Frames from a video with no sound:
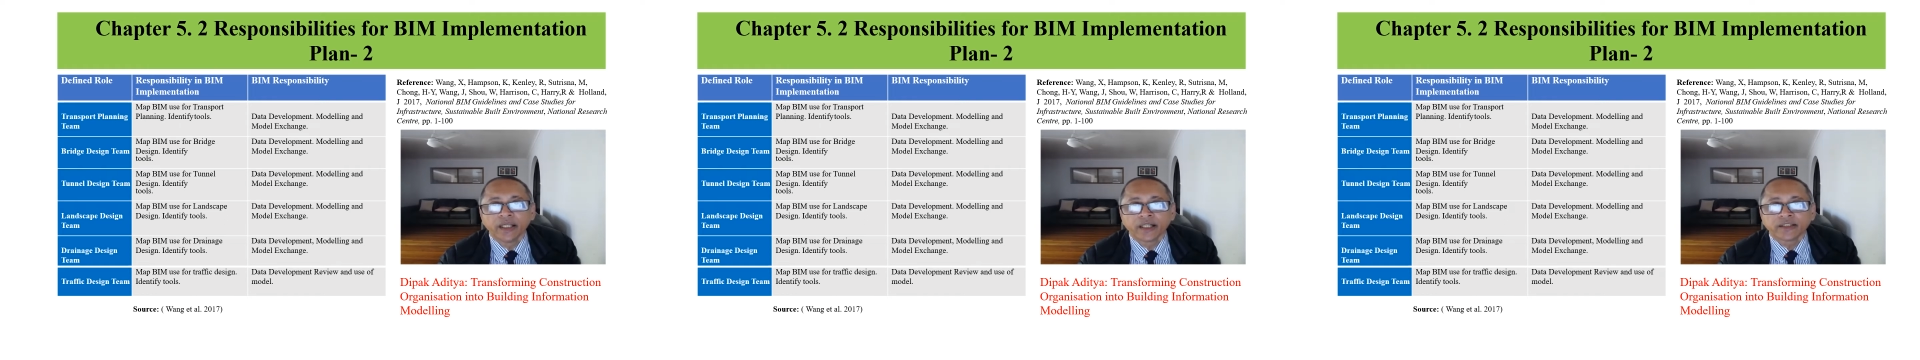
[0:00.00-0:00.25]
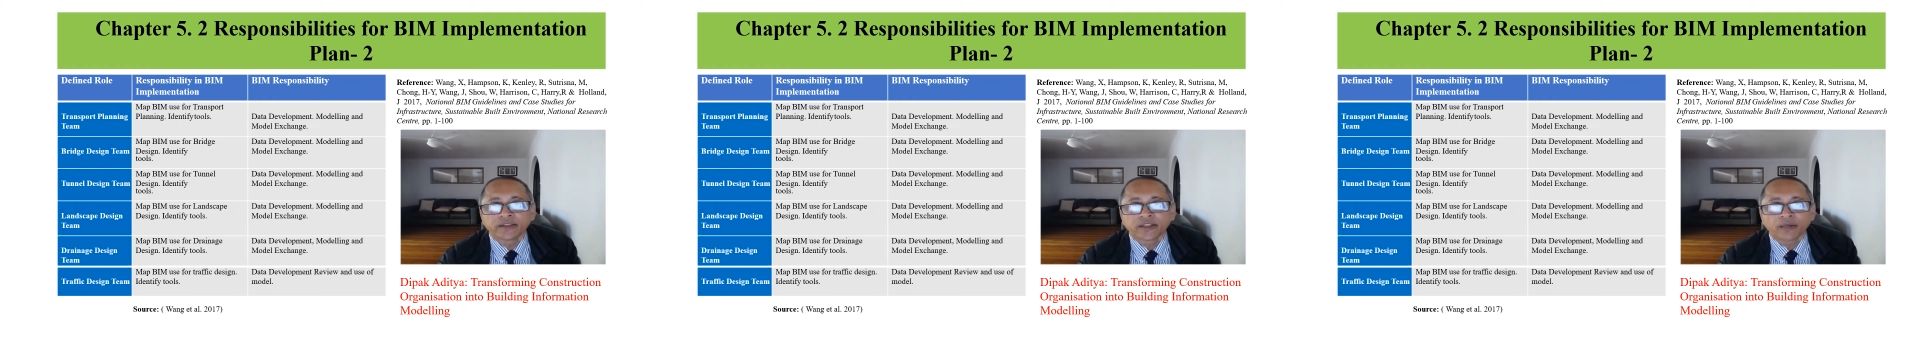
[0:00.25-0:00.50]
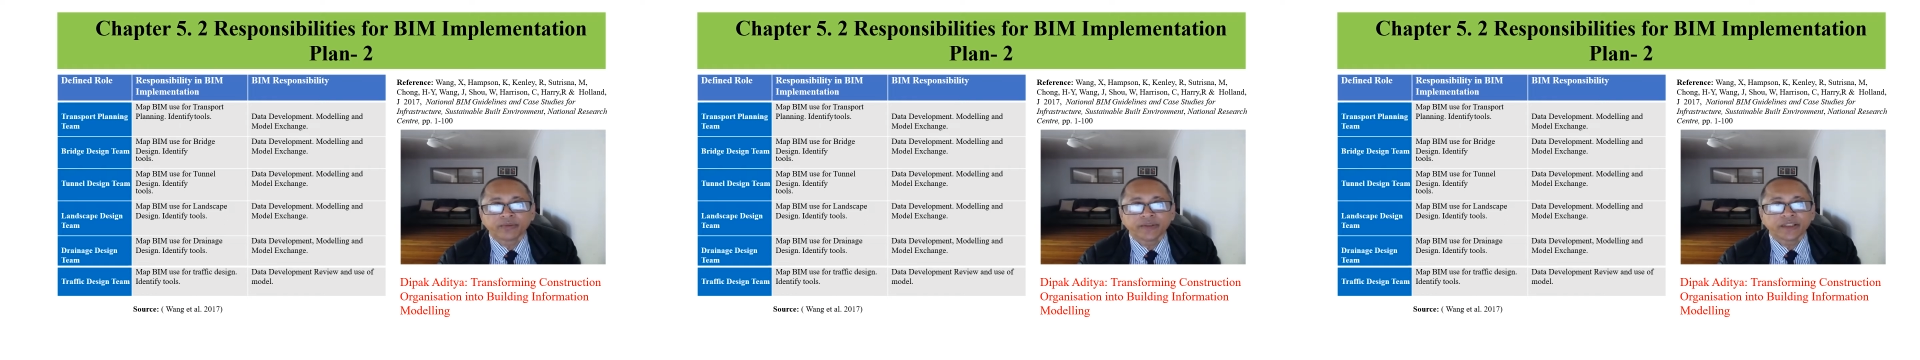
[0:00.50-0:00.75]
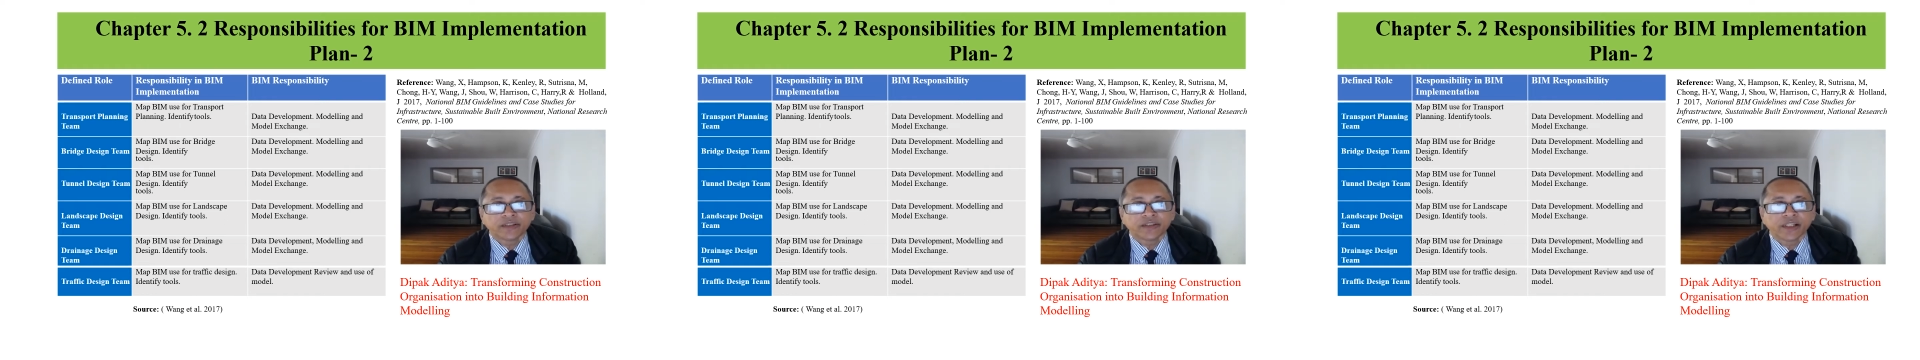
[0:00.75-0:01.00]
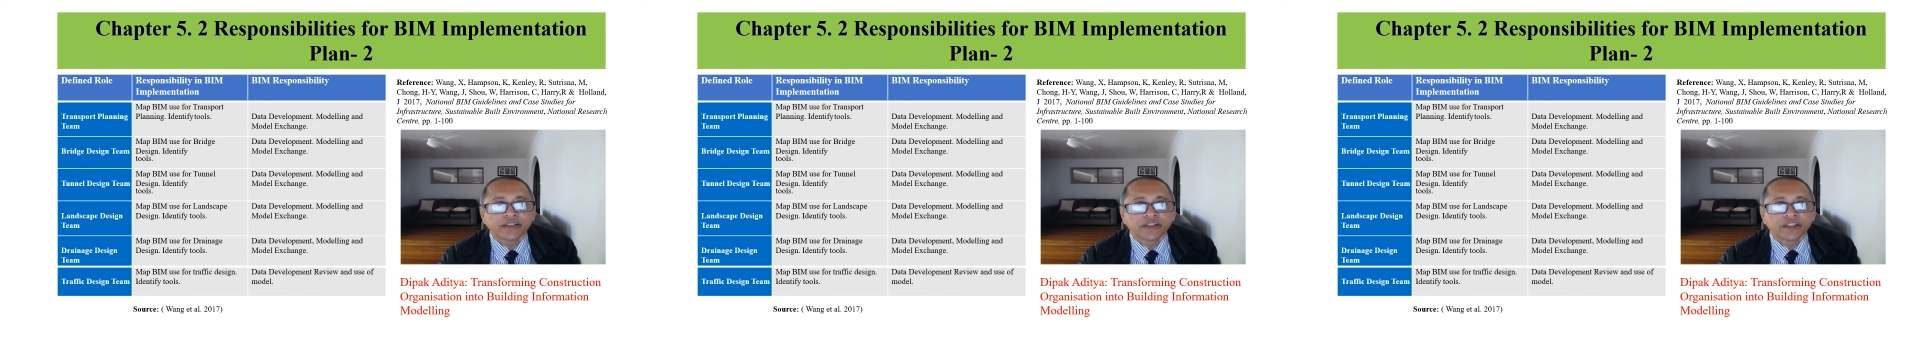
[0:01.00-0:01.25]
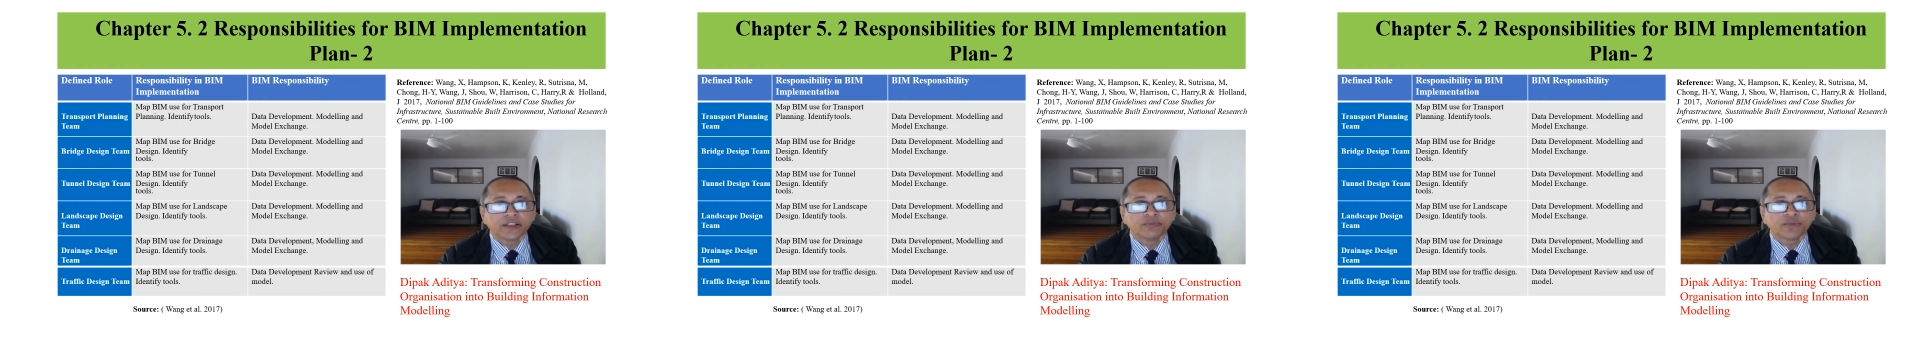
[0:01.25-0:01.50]
and traffic design
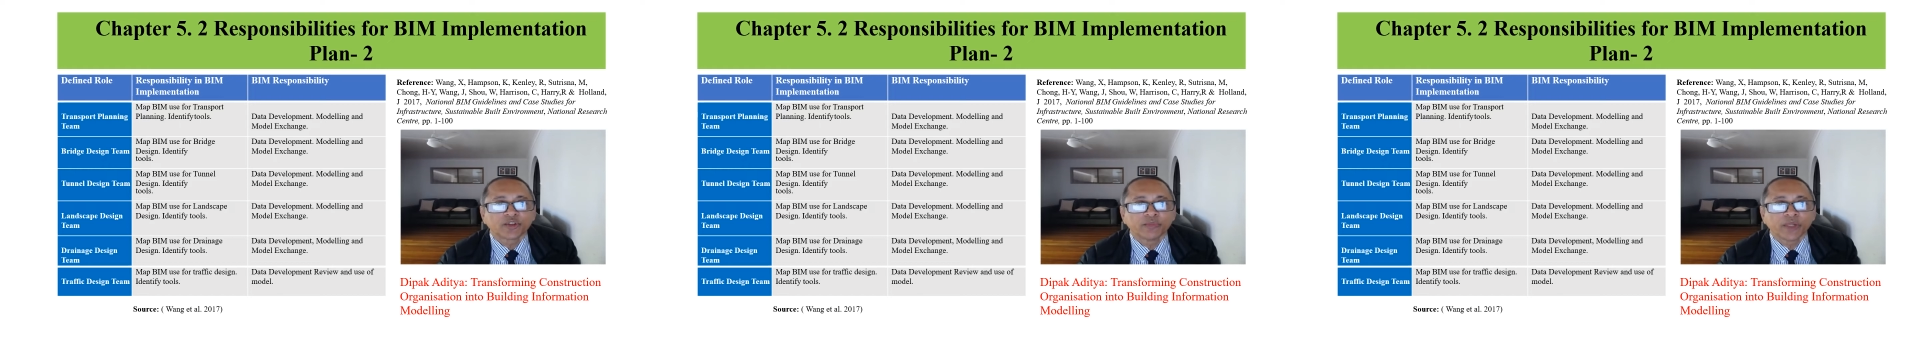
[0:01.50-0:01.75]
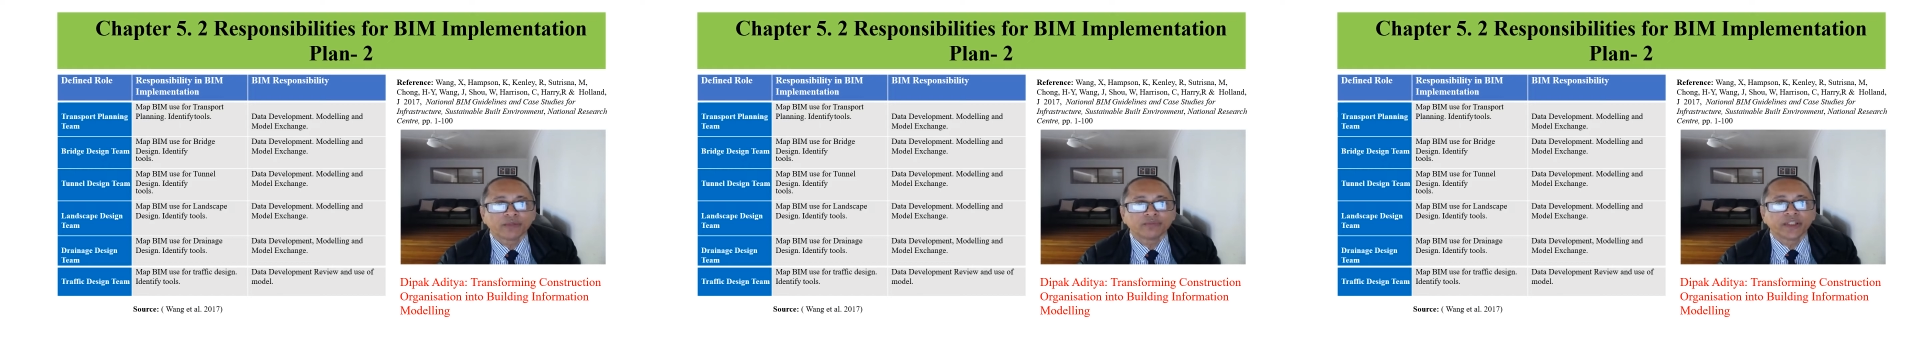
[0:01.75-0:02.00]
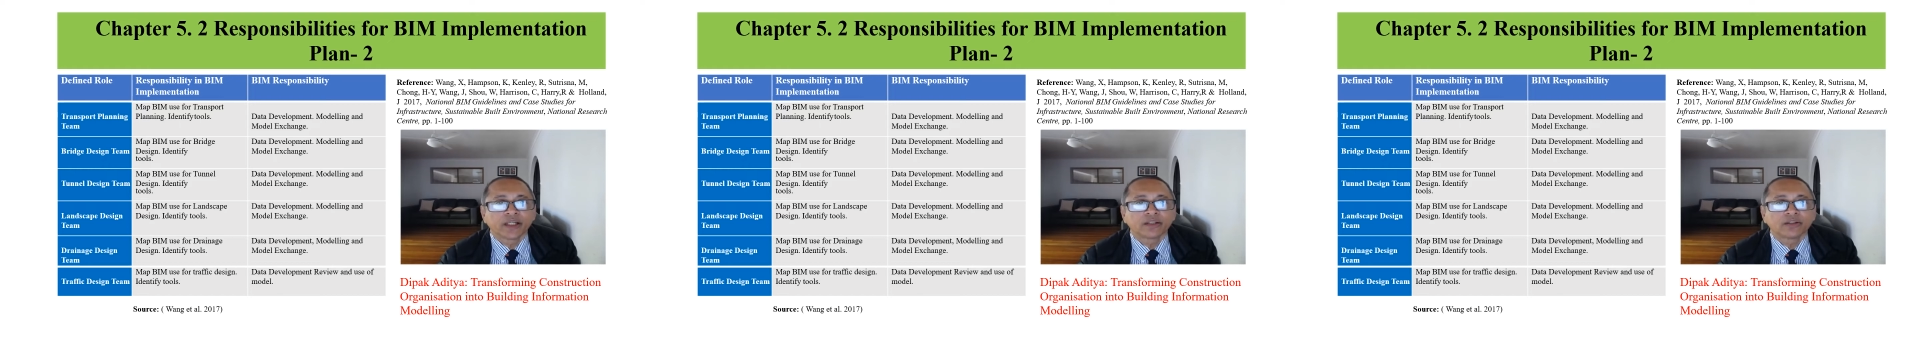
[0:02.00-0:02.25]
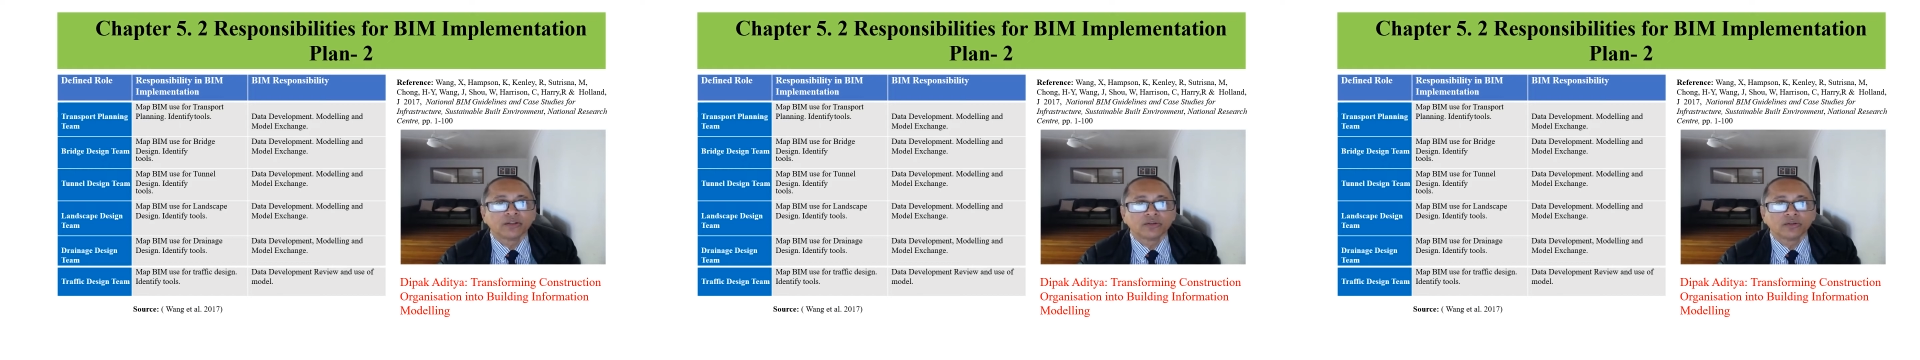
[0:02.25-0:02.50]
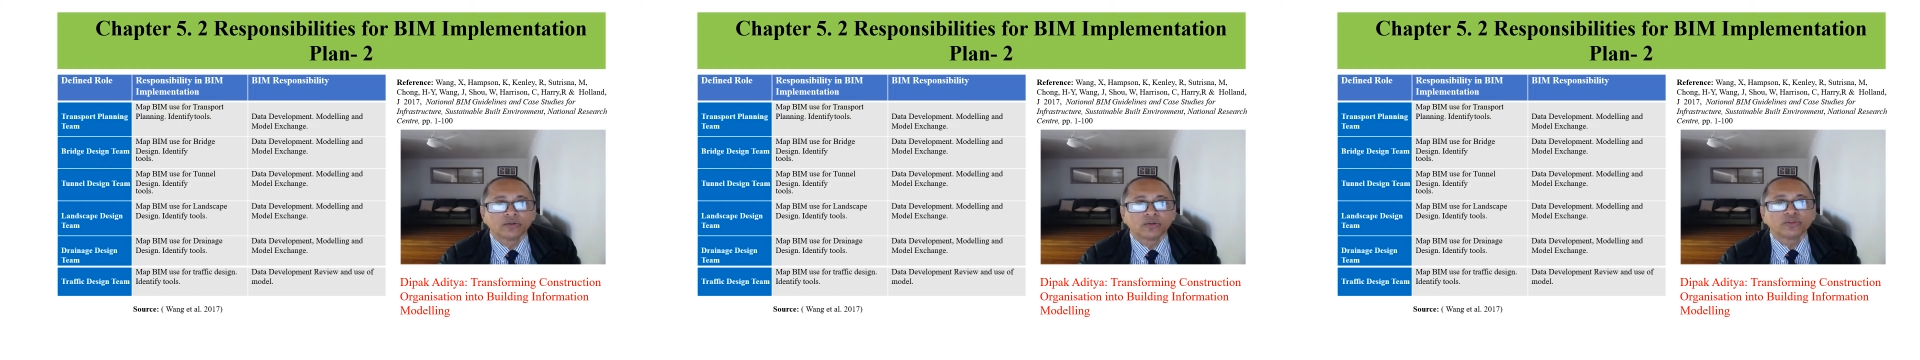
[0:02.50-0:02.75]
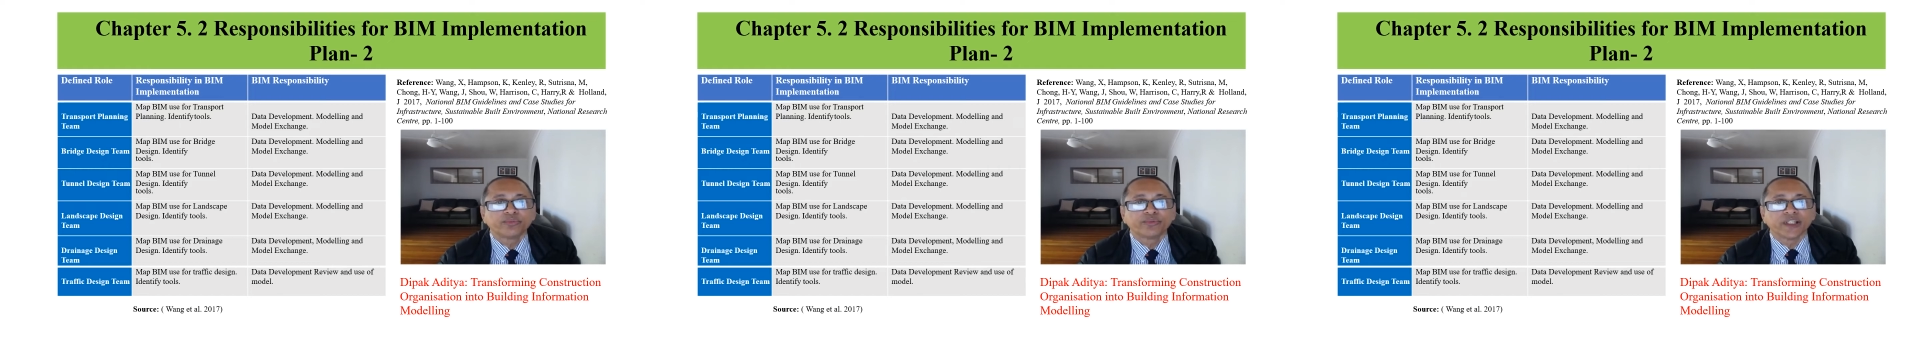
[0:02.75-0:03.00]
teams map their
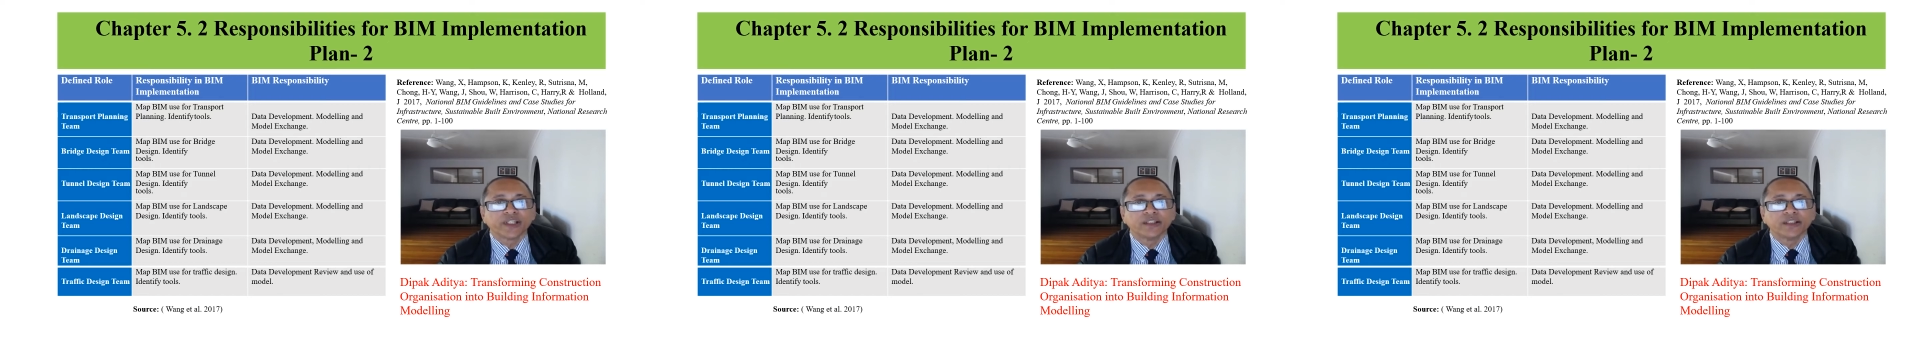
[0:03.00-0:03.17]
own field.